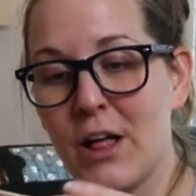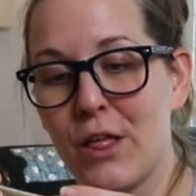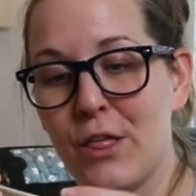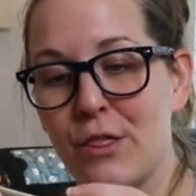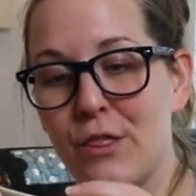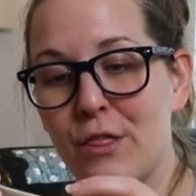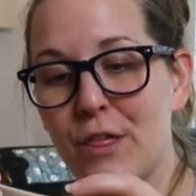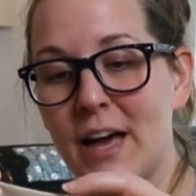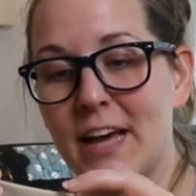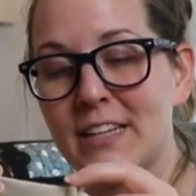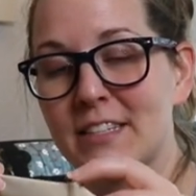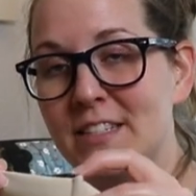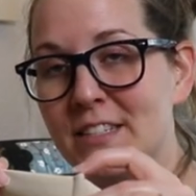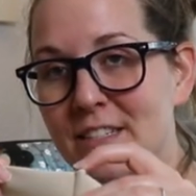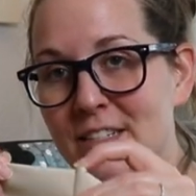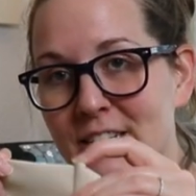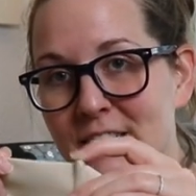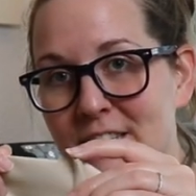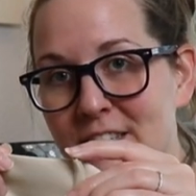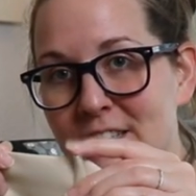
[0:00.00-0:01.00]
that
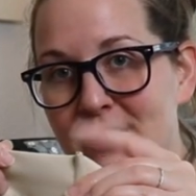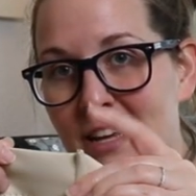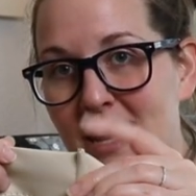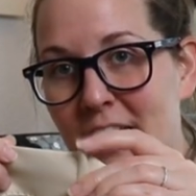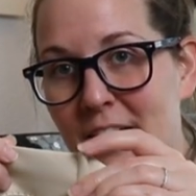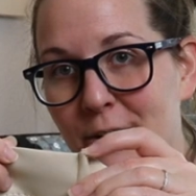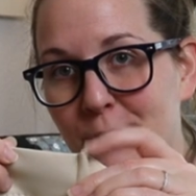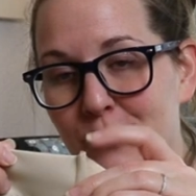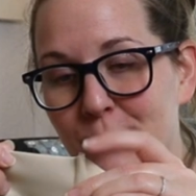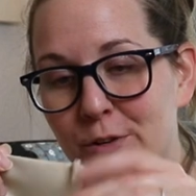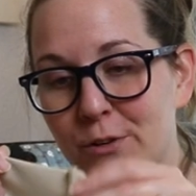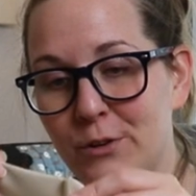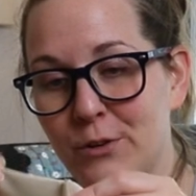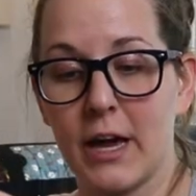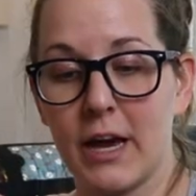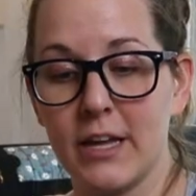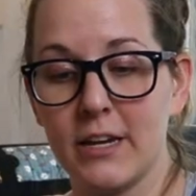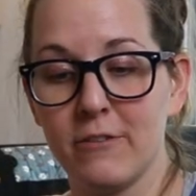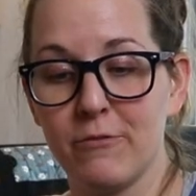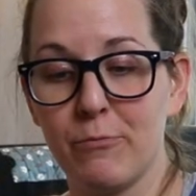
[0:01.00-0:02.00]
sticks down
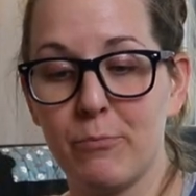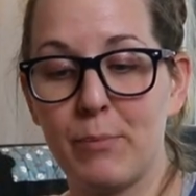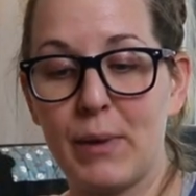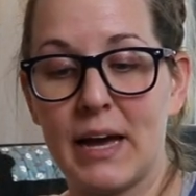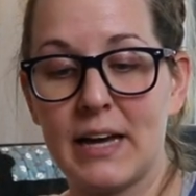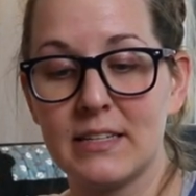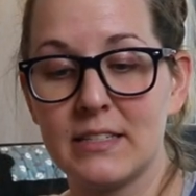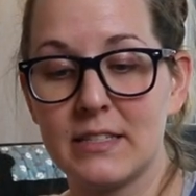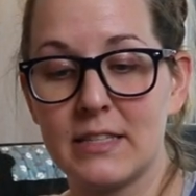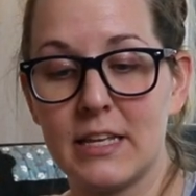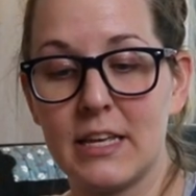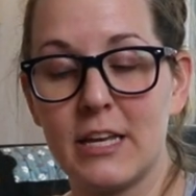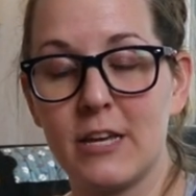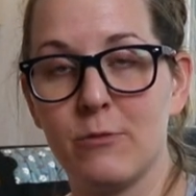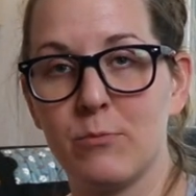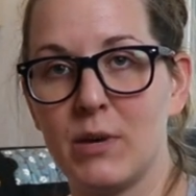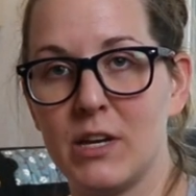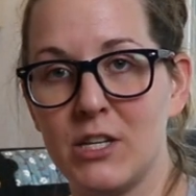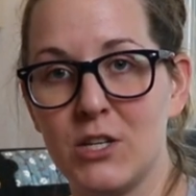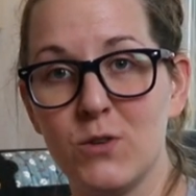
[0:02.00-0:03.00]
kind of past the
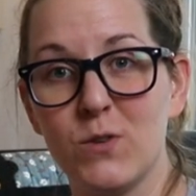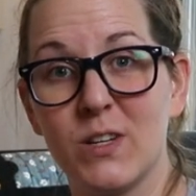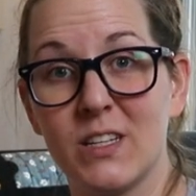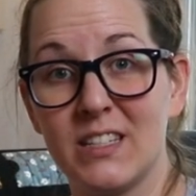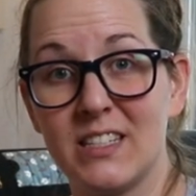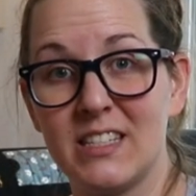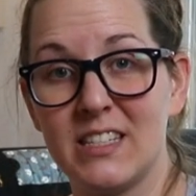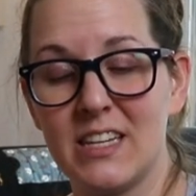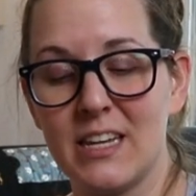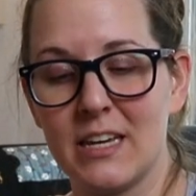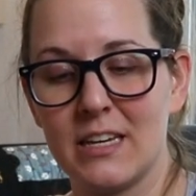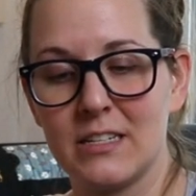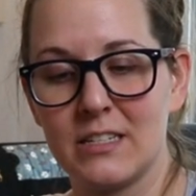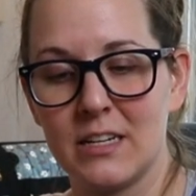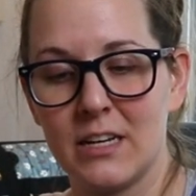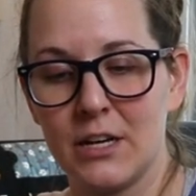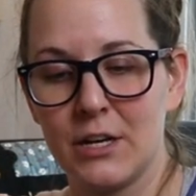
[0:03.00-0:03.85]
hem and you can see it.